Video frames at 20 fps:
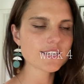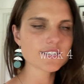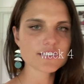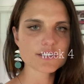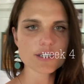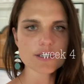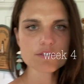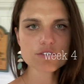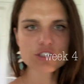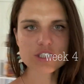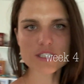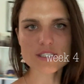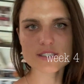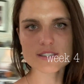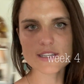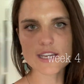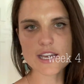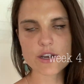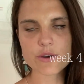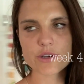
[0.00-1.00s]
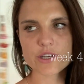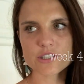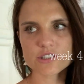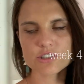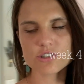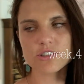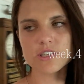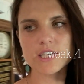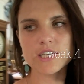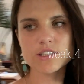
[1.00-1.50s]
so I've just now
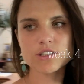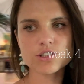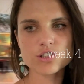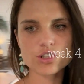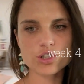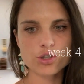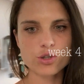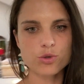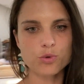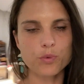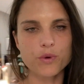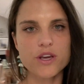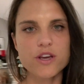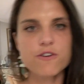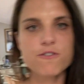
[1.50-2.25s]
entered into week